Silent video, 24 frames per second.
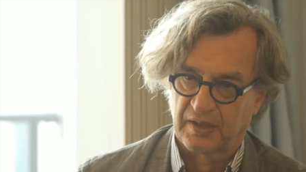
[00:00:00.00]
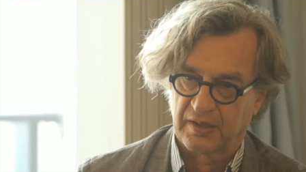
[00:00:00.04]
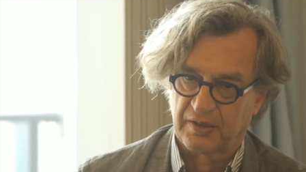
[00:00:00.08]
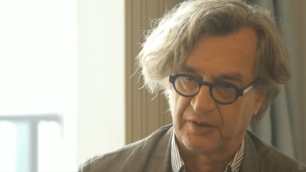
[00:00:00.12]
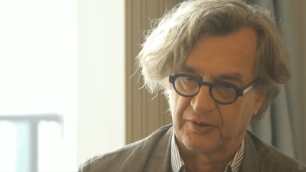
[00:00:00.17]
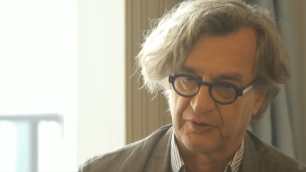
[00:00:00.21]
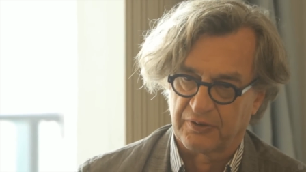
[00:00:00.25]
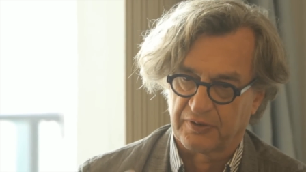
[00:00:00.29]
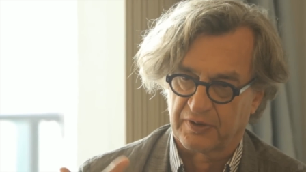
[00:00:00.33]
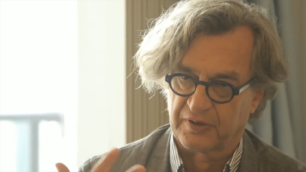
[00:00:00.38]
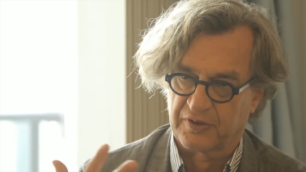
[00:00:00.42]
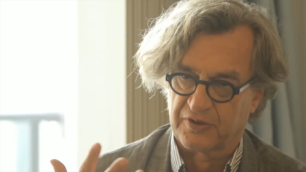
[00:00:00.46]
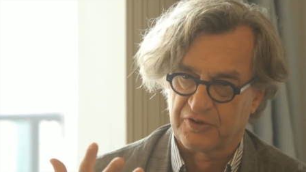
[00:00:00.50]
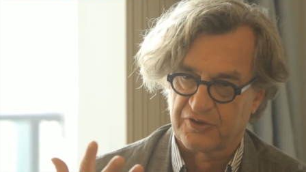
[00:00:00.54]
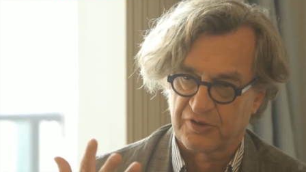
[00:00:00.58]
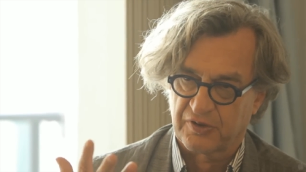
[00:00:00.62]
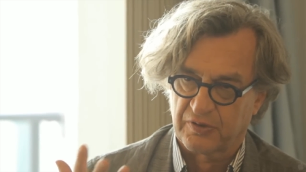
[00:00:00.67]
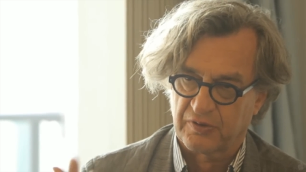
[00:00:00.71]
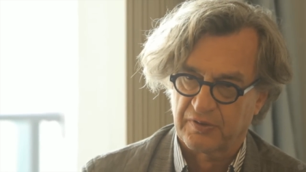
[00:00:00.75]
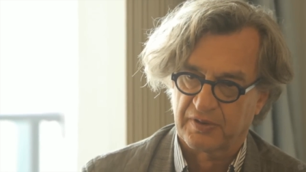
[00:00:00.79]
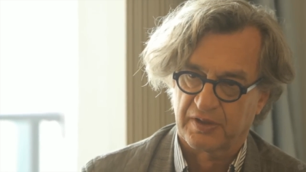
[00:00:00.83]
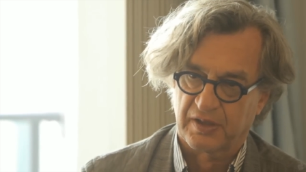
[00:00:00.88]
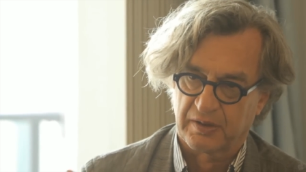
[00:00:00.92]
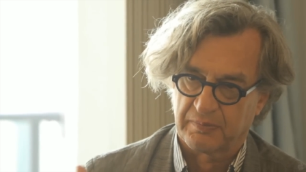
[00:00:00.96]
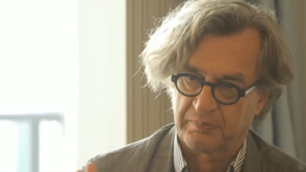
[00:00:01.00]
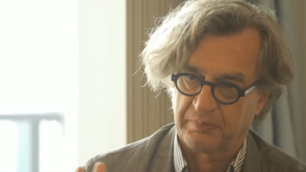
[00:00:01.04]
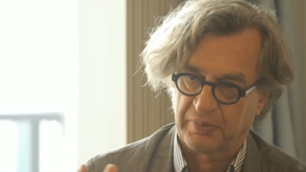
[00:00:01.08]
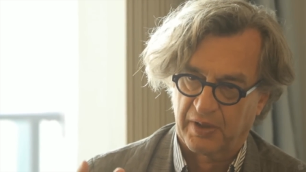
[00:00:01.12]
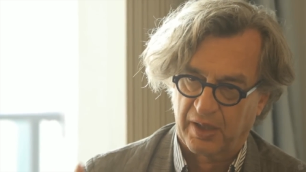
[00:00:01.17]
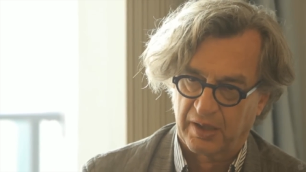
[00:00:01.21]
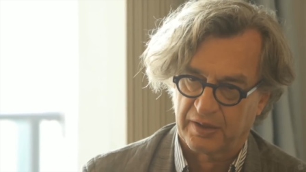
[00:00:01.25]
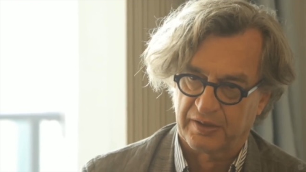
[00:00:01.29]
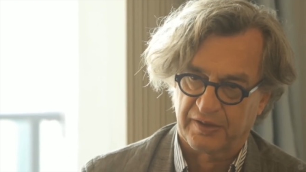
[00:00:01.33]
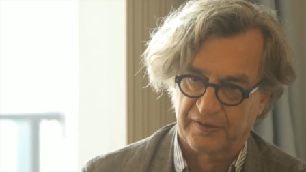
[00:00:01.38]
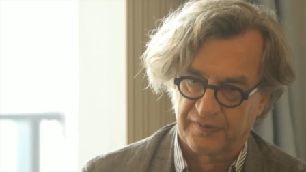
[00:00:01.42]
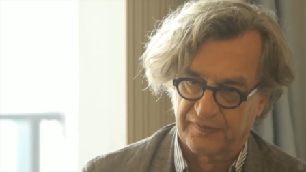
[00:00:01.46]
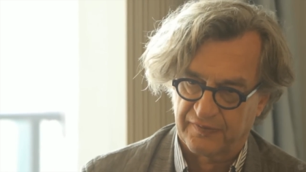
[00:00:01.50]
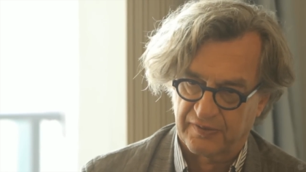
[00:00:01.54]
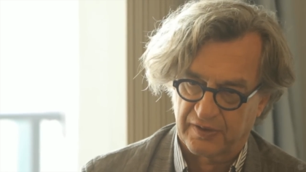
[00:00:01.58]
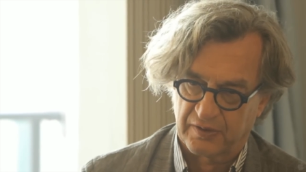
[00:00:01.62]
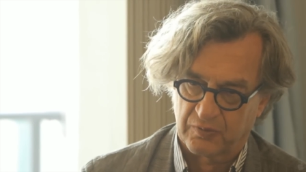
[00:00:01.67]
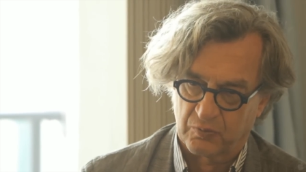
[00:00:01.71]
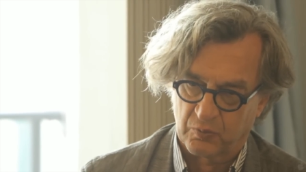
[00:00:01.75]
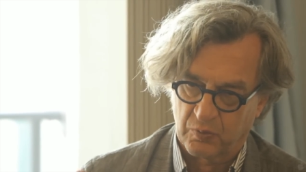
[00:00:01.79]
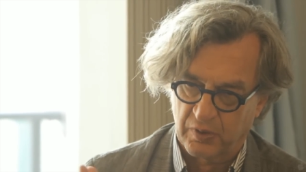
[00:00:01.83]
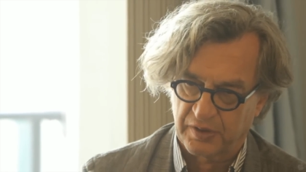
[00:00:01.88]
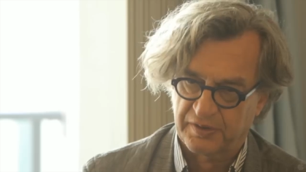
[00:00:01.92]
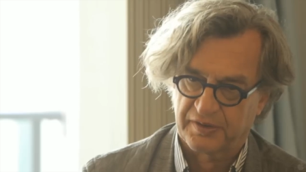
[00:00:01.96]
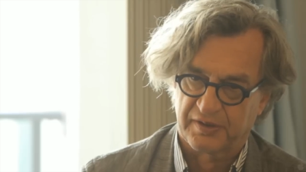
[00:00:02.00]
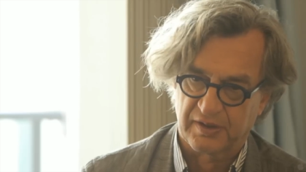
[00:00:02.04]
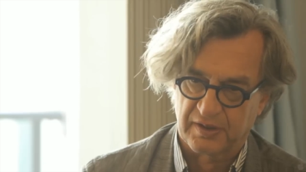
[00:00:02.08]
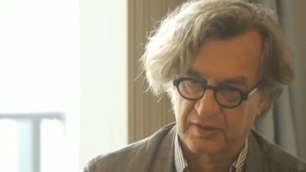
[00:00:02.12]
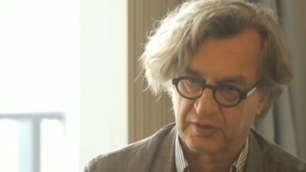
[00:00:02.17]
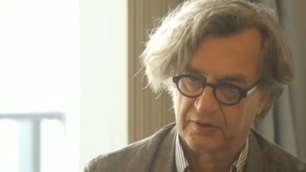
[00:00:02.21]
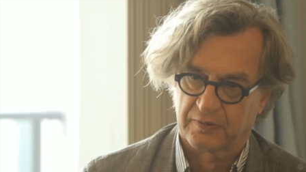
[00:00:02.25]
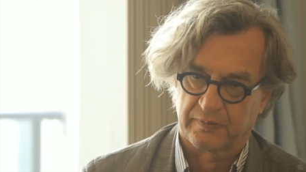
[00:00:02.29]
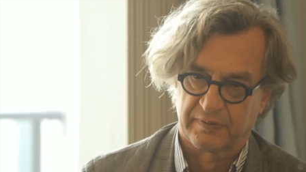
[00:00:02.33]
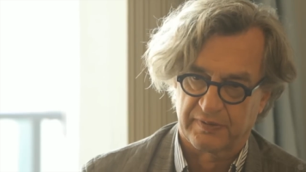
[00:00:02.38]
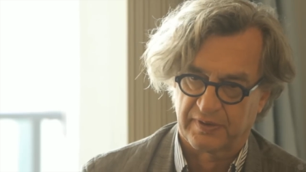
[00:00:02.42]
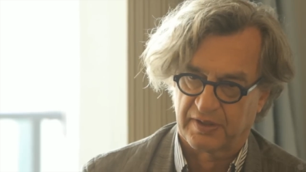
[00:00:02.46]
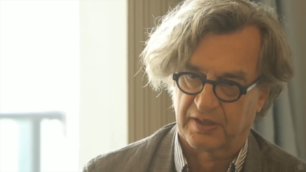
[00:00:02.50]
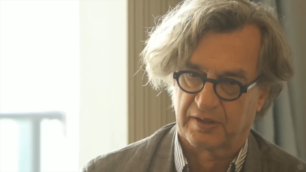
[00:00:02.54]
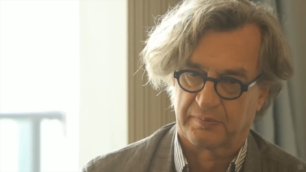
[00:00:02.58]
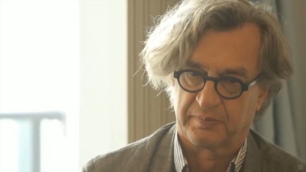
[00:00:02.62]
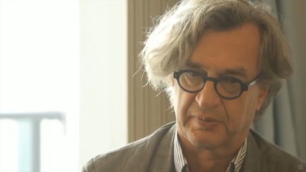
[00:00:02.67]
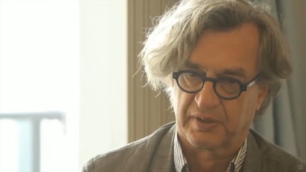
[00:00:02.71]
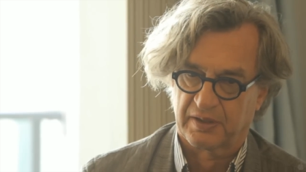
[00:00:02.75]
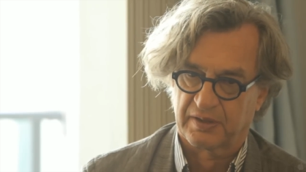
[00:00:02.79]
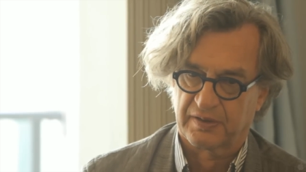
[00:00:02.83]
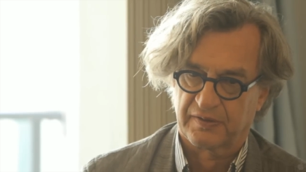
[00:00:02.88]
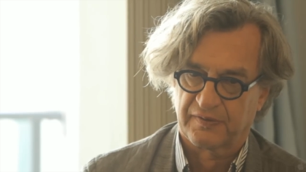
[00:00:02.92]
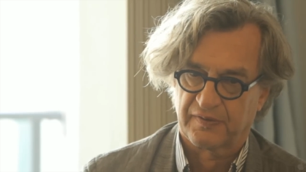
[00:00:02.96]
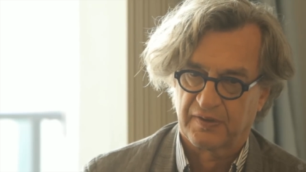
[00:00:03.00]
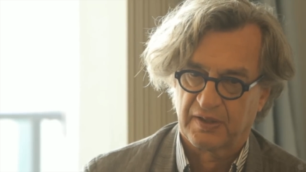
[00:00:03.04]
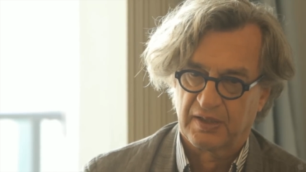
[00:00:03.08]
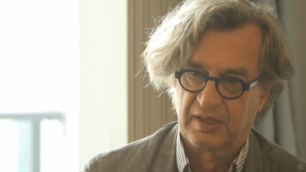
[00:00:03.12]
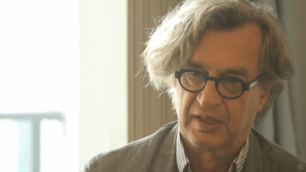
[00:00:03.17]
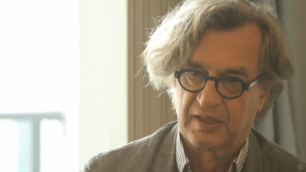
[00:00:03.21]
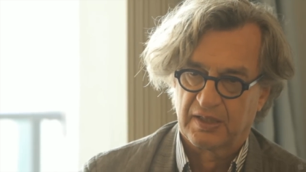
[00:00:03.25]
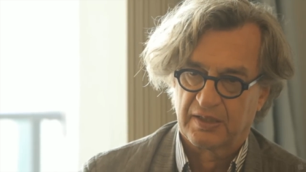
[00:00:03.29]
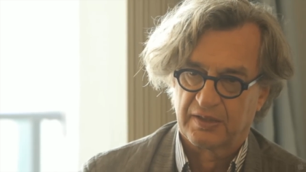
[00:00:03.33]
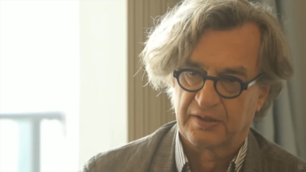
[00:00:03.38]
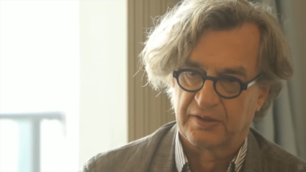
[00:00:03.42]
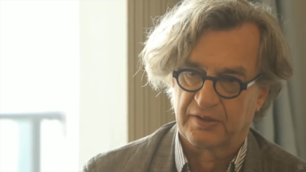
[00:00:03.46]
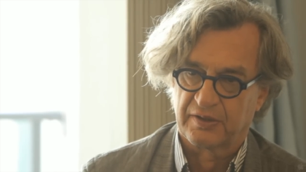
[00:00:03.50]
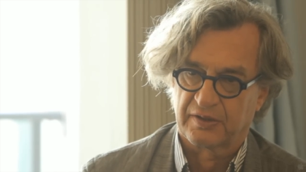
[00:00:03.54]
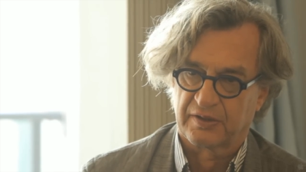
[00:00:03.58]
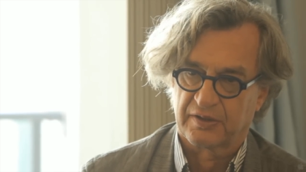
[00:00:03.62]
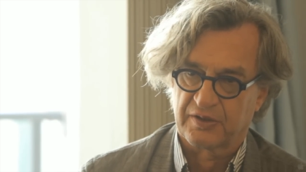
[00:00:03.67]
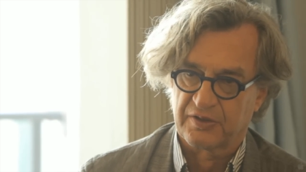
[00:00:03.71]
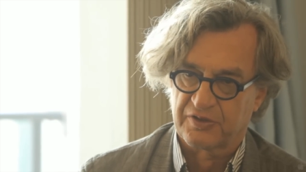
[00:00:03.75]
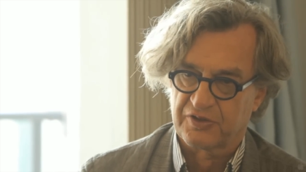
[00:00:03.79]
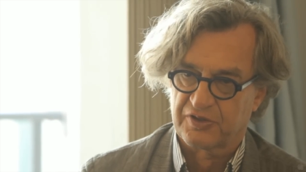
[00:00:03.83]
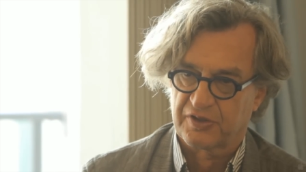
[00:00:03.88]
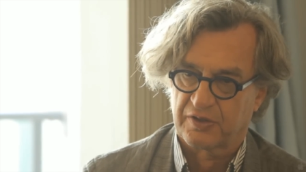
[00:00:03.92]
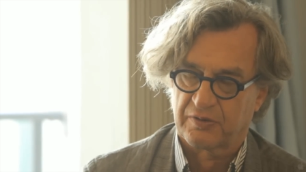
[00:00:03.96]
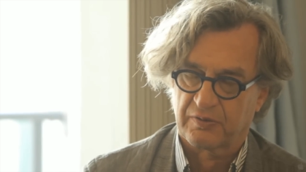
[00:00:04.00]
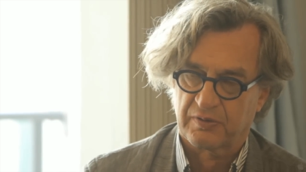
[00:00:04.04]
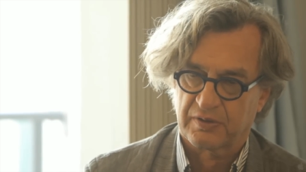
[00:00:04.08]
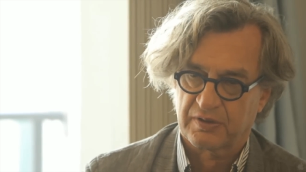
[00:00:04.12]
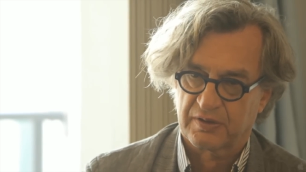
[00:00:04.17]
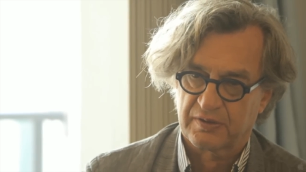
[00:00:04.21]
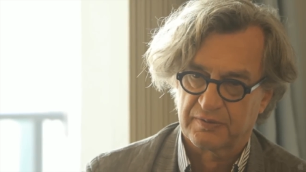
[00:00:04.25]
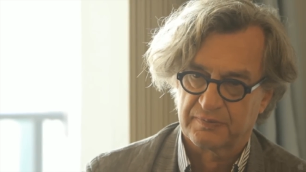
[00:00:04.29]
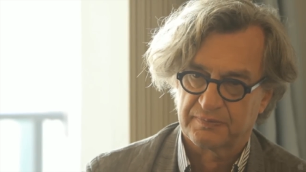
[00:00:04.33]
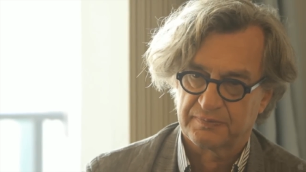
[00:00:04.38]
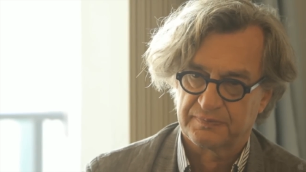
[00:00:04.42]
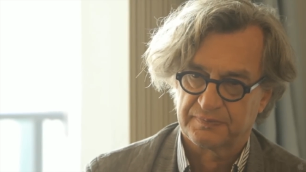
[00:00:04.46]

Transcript: you can show their bodies and what they do with their bodies, you can show it